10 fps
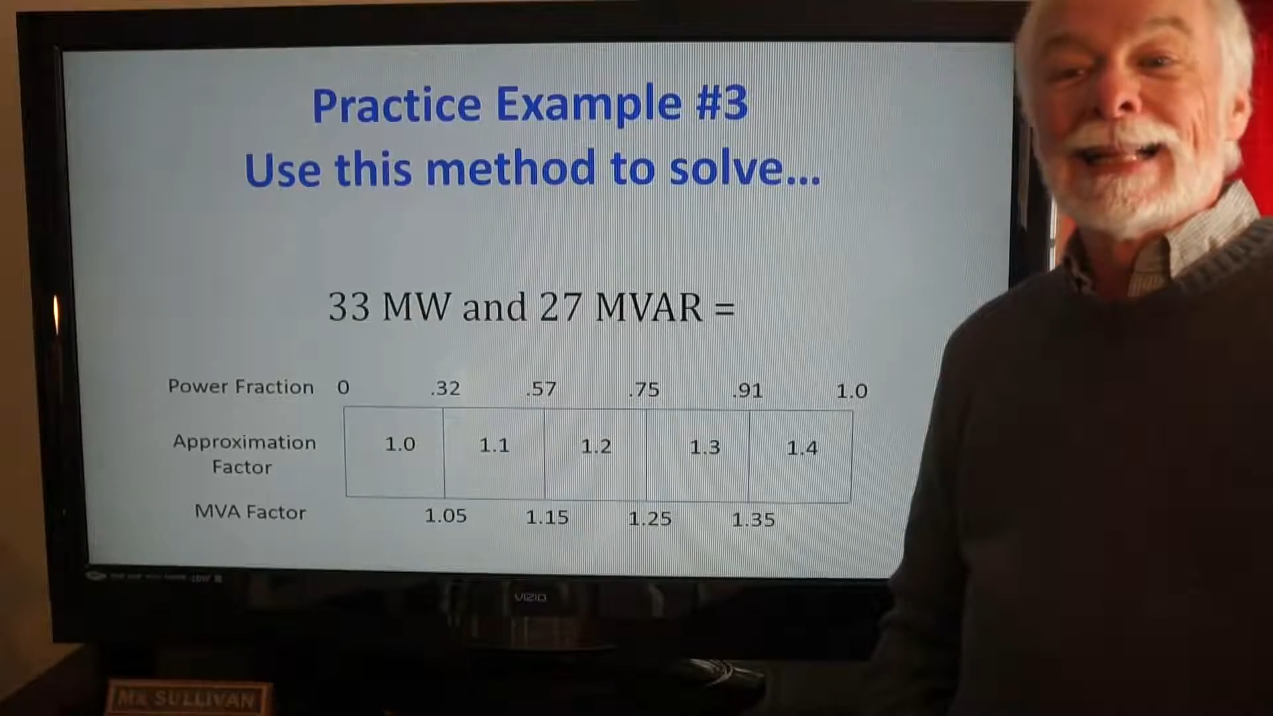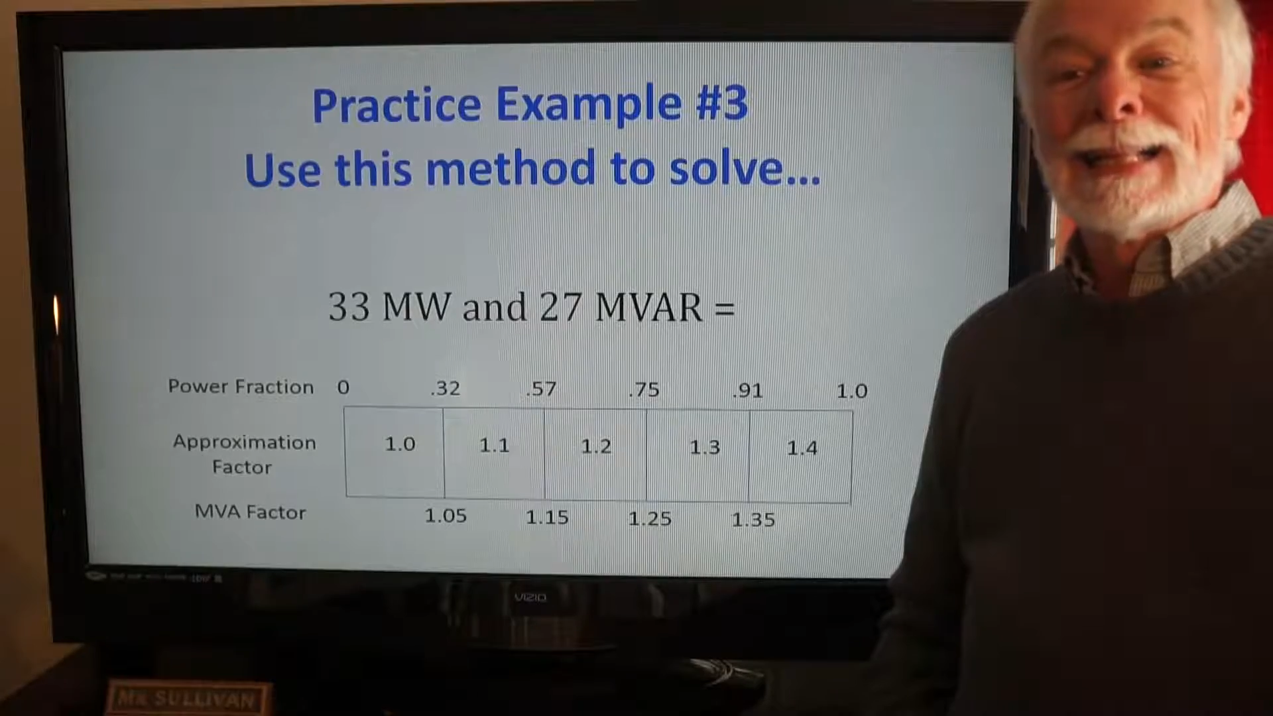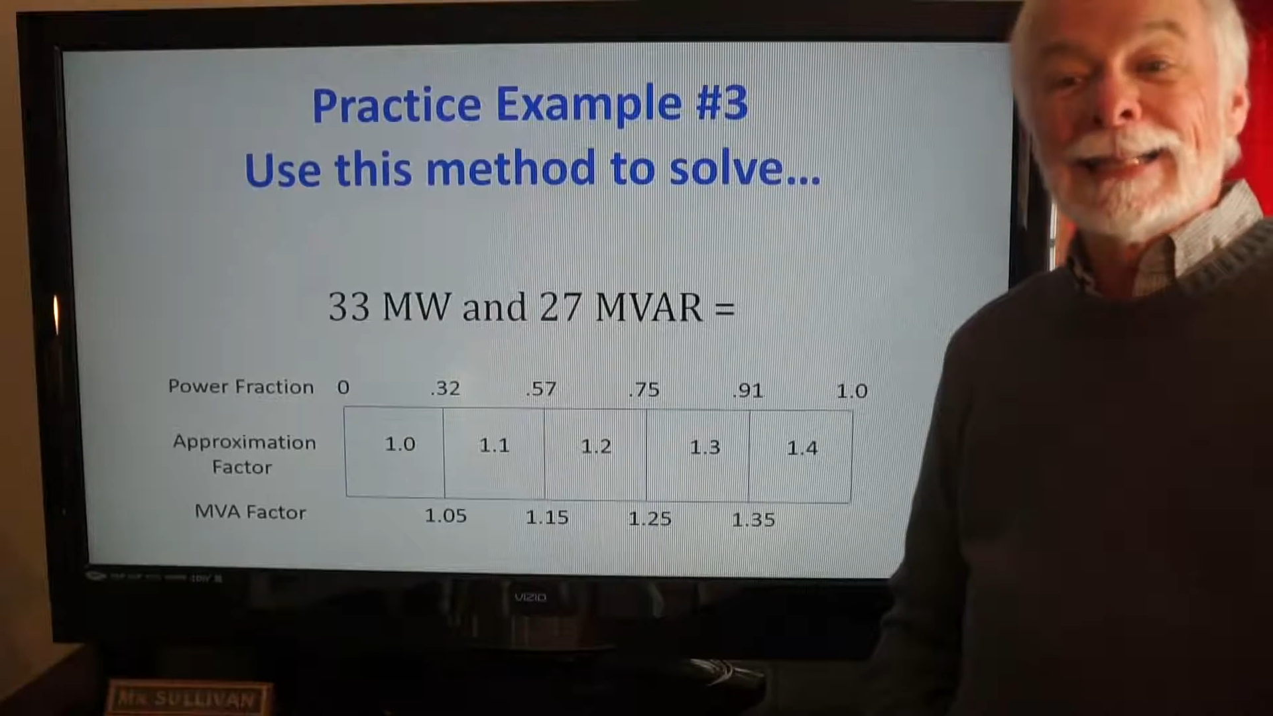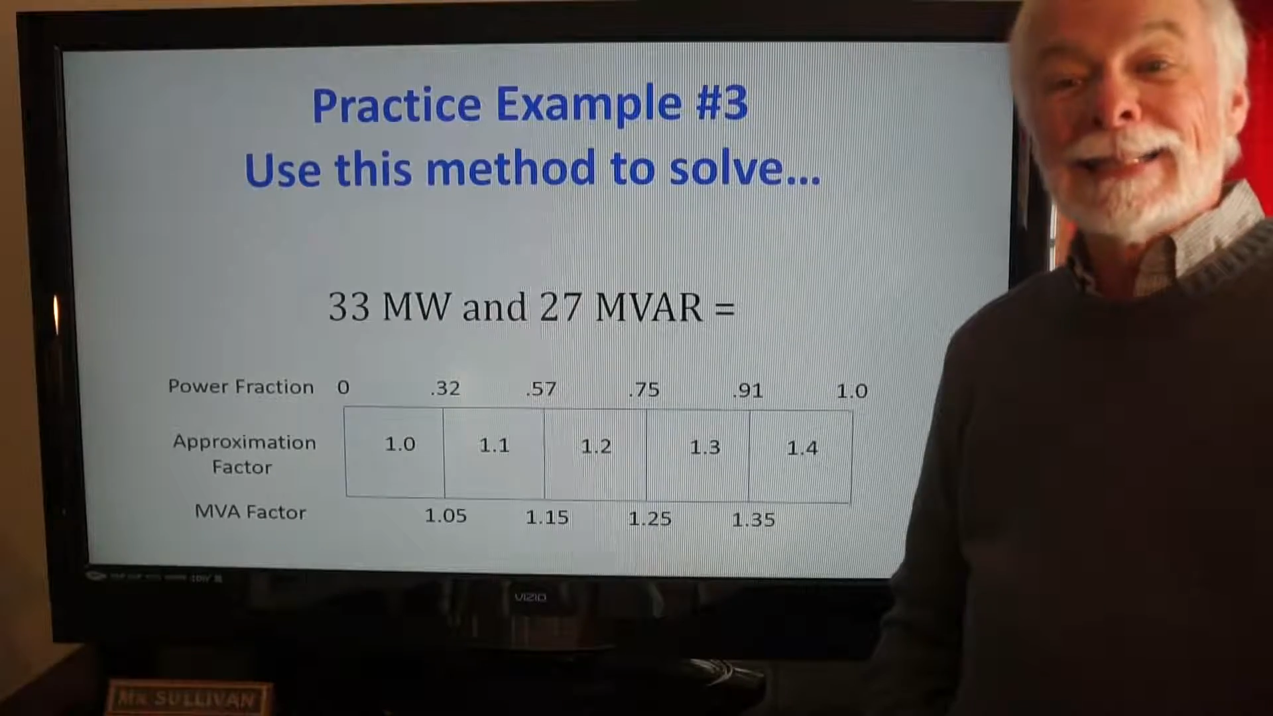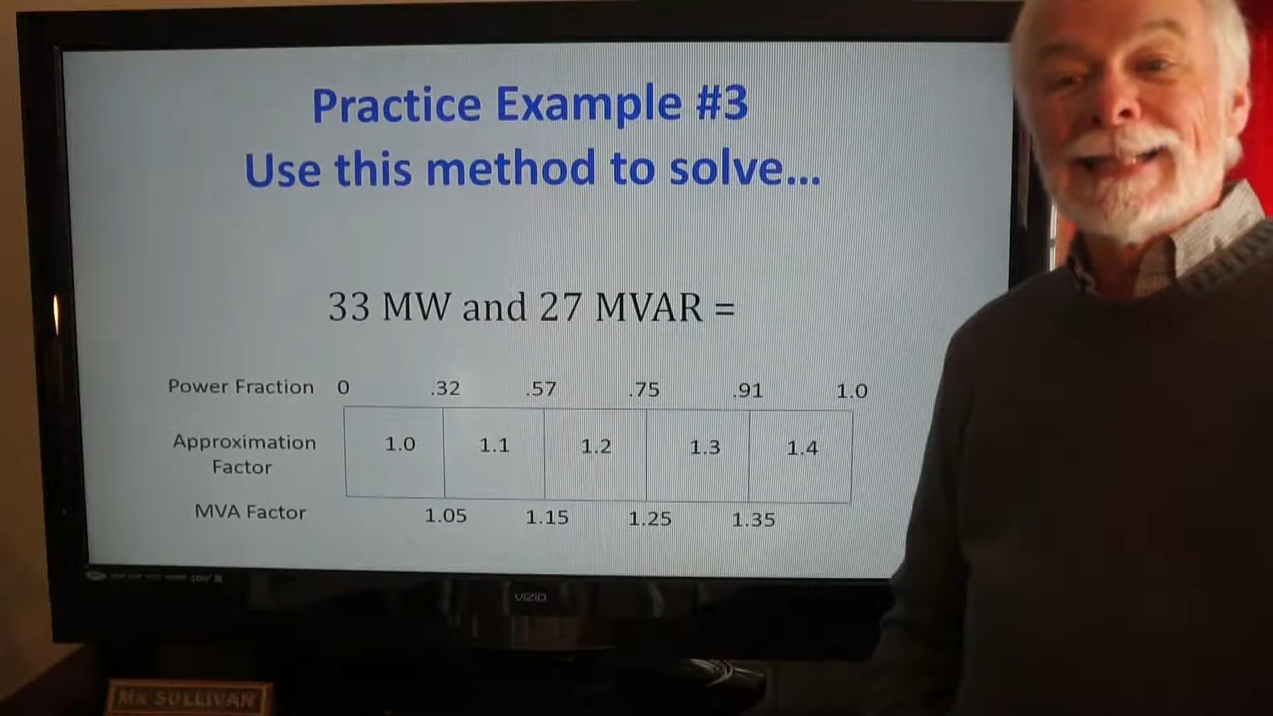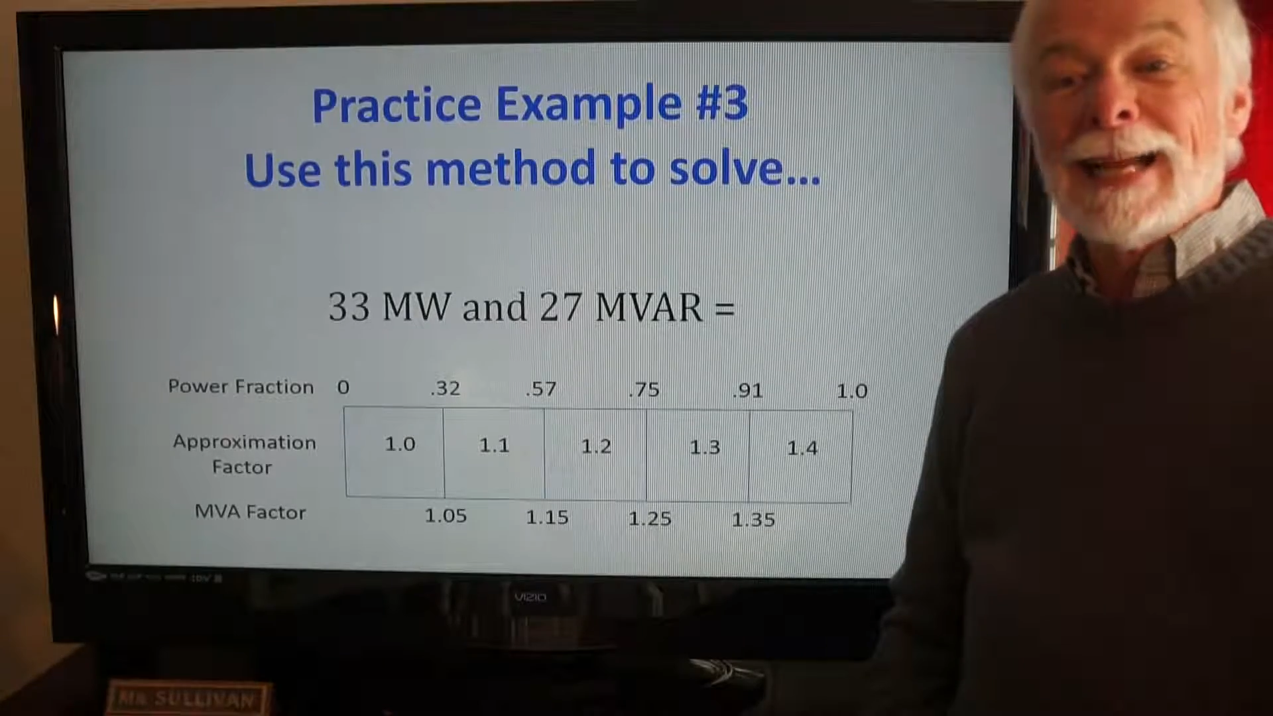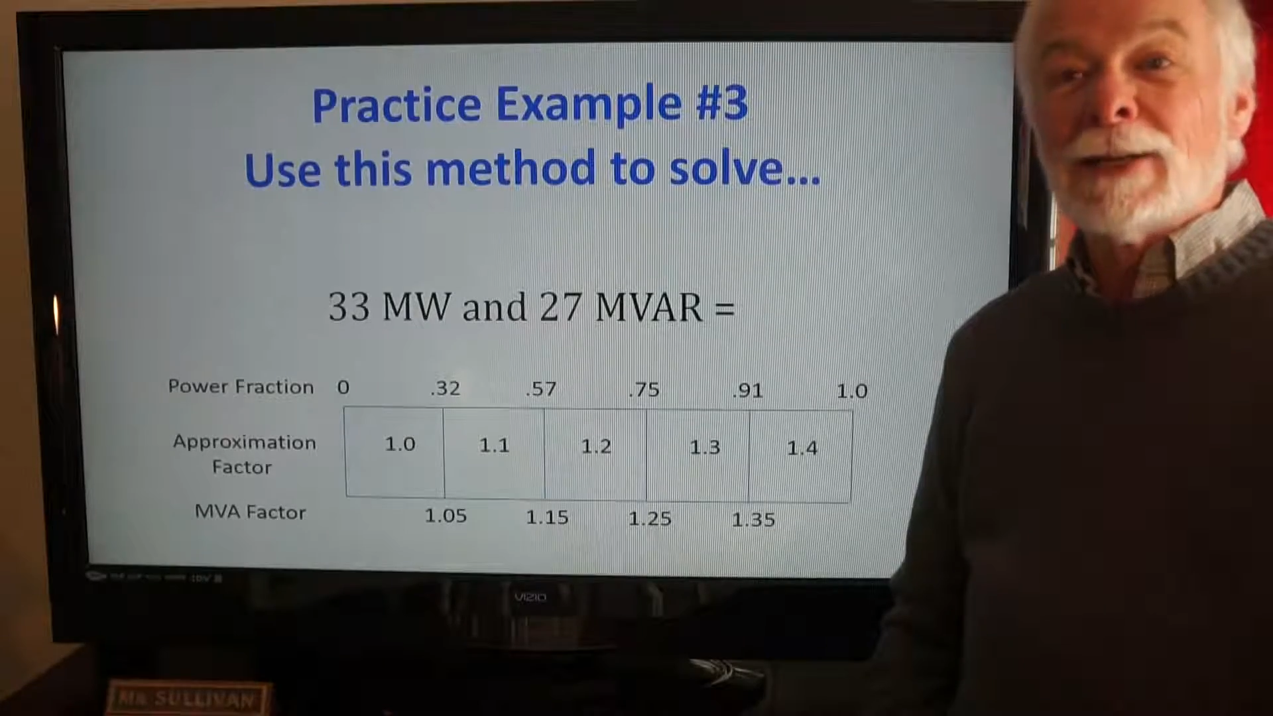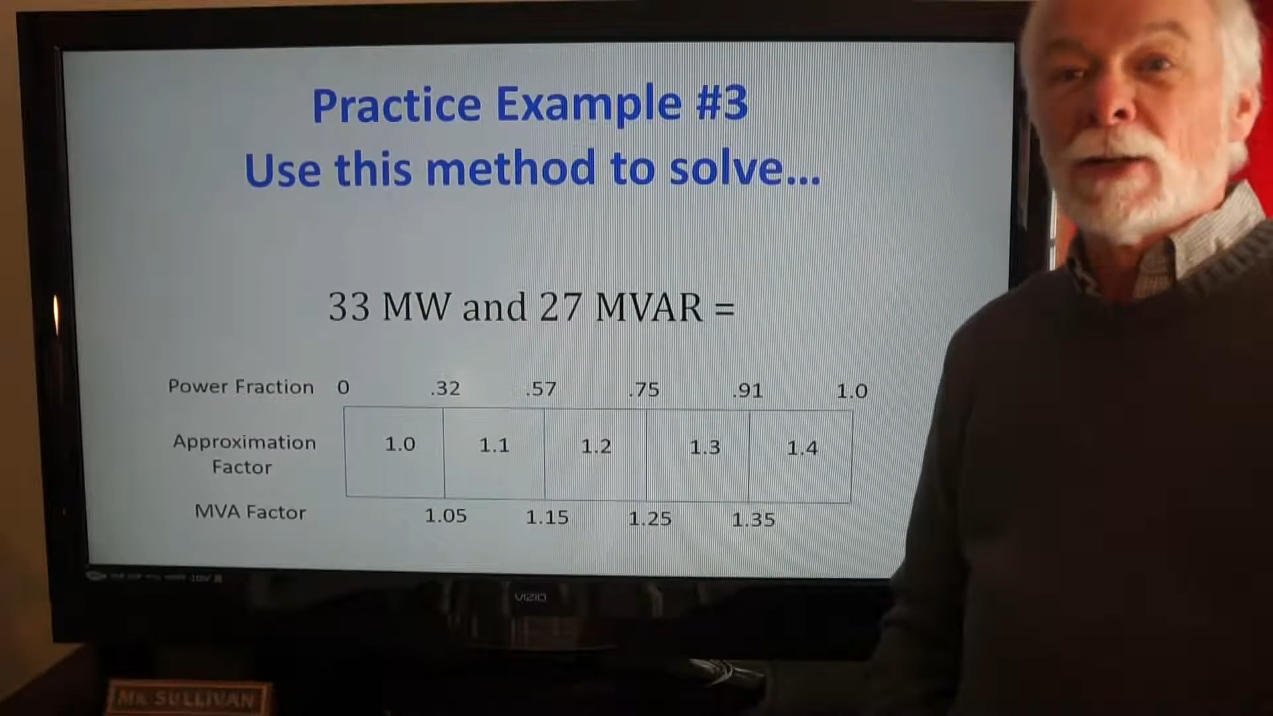Let's take